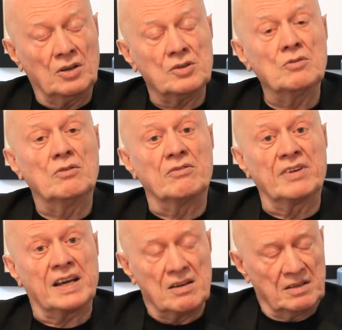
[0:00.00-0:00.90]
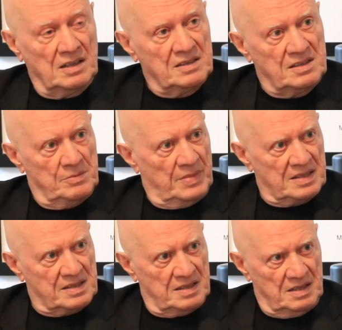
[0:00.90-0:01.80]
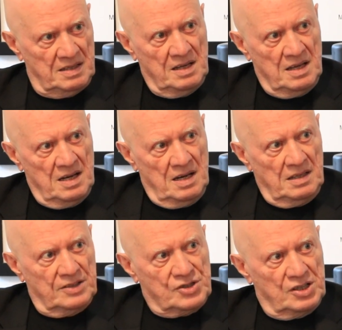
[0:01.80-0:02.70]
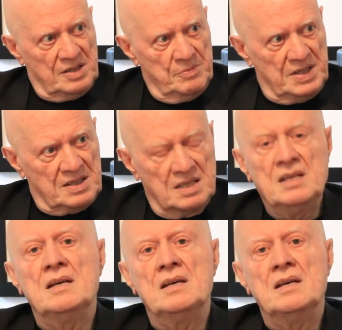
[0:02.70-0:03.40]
not to recognize him as a legitimate